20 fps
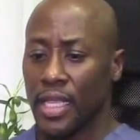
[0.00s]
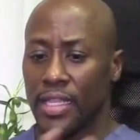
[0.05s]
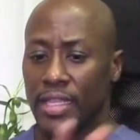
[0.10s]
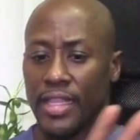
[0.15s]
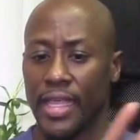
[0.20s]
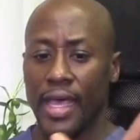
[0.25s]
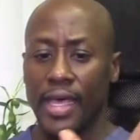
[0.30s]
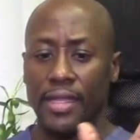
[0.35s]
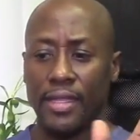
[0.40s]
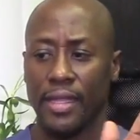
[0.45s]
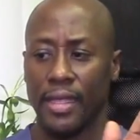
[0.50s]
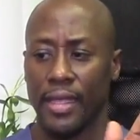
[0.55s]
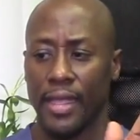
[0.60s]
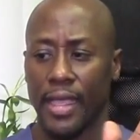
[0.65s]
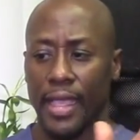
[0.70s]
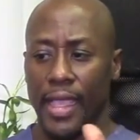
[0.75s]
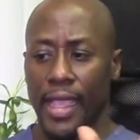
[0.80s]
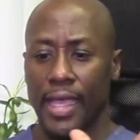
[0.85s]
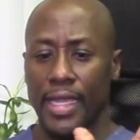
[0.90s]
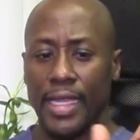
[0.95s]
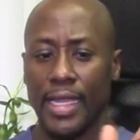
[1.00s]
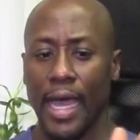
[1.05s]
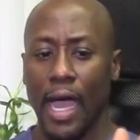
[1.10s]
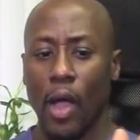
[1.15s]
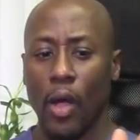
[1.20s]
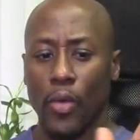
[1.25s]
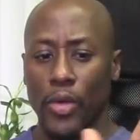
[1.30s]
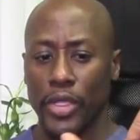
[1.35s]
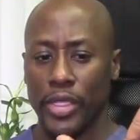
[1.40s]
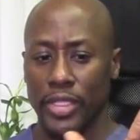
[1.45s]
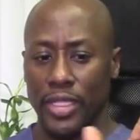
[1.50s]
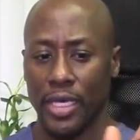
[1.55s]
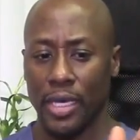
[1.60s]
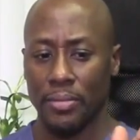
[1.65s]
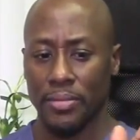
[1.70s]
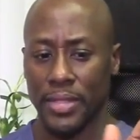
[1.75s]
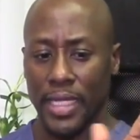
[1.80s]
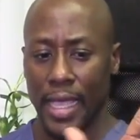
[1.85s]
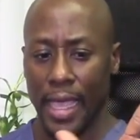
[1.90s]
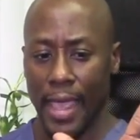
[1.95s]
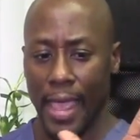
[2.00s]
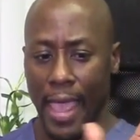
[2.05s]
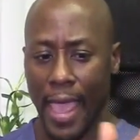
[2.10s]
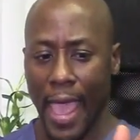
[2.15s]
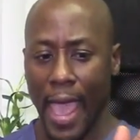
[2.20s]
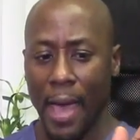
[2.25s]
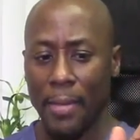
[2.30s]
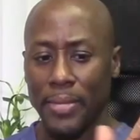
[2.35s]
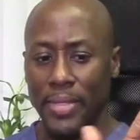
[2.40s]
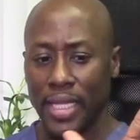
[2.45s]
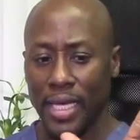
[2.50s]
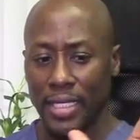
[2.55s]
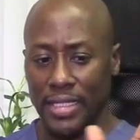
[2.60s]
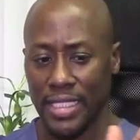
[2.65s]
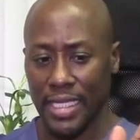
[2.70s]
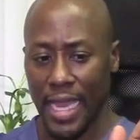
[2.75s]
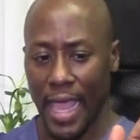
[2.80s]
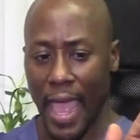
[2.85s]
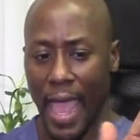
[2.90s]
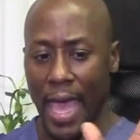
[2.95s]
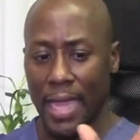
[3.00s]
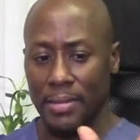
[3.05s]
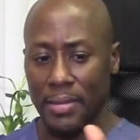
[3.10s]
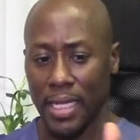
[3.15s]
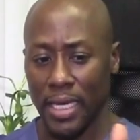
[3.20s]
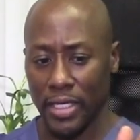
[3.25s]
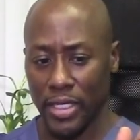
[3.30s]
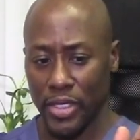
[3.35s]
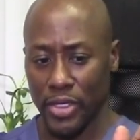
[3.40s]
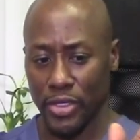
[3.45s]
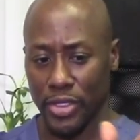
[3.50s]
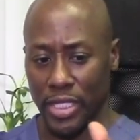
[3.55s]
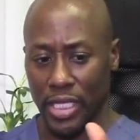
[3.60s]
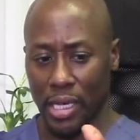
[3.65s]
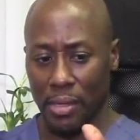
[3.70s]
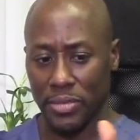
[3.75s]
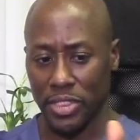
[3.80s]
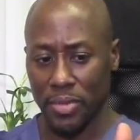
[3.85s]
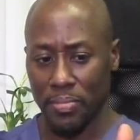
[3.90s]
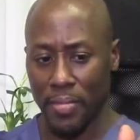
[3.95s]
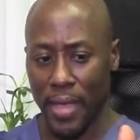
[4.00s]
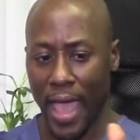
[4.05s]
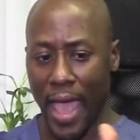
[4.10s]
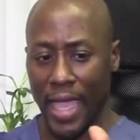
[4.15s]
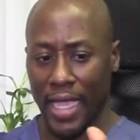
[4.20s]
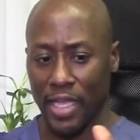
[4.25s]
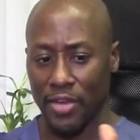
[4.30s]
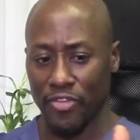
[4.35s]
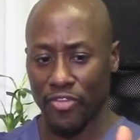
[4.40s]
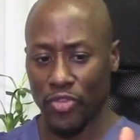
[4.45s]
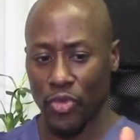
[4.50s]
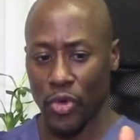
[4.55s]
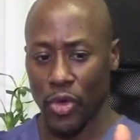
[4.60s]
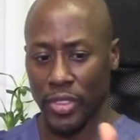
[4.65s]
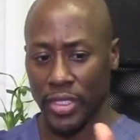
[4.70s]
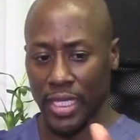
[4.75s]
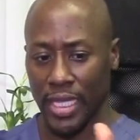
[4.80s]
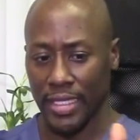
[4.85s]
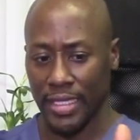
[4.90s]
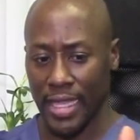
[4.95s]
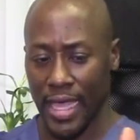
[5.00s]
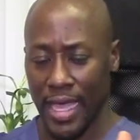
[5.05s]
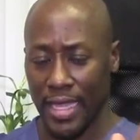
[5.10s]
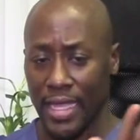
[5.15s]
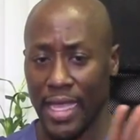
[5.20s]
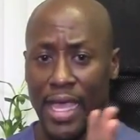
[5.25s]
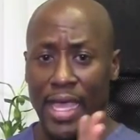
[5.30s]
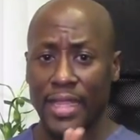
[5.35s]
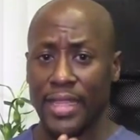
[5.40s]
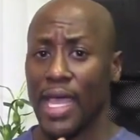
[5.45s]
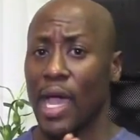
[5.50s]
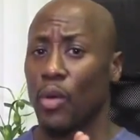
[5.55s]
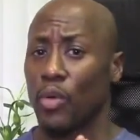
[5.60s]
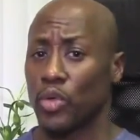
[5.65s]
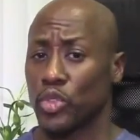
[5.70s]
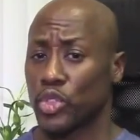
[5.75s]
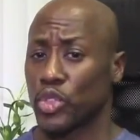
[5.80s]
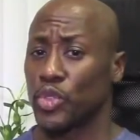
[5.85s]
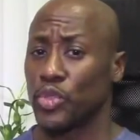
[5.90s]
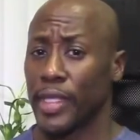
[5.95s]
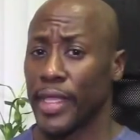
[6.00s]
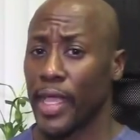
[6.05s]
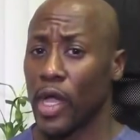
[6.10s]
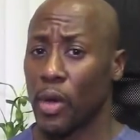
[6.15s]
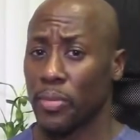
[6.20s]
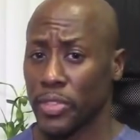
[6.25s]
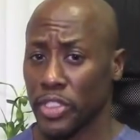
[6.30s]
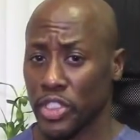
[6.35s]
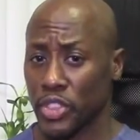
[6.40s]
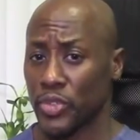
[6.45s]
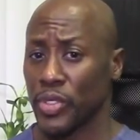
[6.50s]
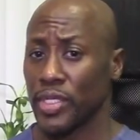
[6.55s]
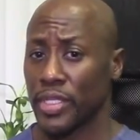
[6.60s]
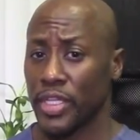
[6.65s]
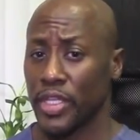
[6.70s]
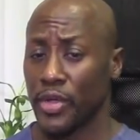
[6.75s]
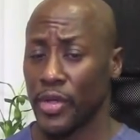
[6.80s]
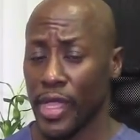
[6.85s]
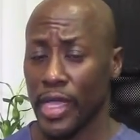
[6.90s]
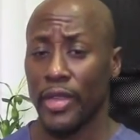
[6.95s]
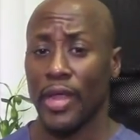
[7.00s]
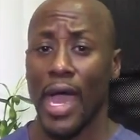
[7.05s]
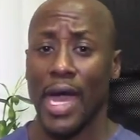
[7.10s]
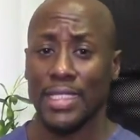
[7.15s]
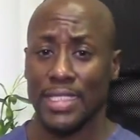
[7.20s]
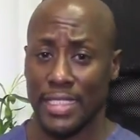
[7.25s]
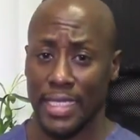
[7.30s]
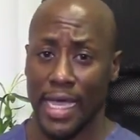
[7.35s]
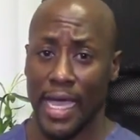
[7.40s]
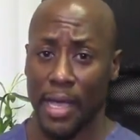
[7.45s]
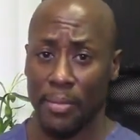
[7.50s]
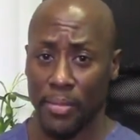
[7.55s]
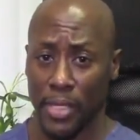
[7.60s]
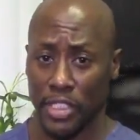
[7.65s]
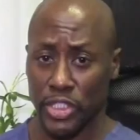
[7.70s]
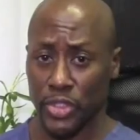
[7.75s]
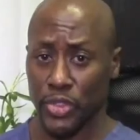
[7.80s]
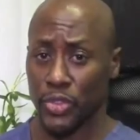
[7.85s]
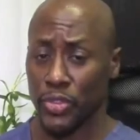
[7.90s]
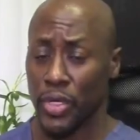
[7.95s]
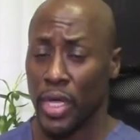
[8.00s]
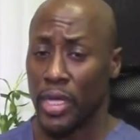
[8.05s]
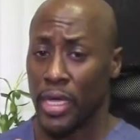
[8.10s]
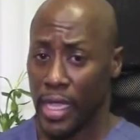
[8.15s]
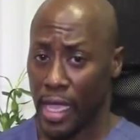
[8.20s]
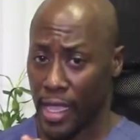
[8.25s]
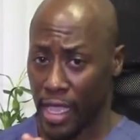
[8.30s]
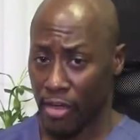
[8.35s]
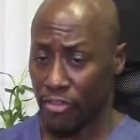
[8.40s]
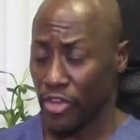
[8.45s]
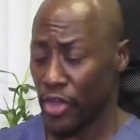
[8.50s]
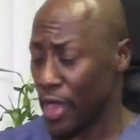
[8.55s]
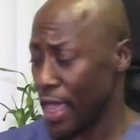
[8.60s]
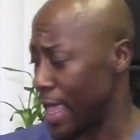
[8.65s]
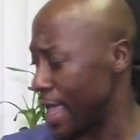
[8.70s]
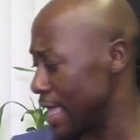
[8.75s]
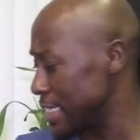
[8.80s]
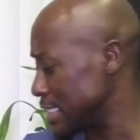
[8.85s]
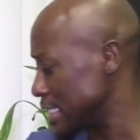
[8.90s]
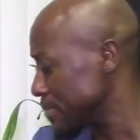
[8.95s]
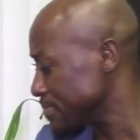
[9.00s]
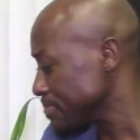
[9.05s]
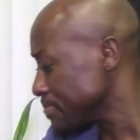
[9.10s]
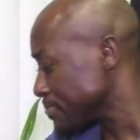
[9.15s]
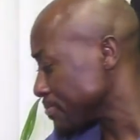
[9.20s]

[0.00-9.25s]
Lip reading: then in and out with your thumbs. Abduct and adduct your thumbs, back and forth like that. That will truly help to strengthen your interossei muscle of your hands.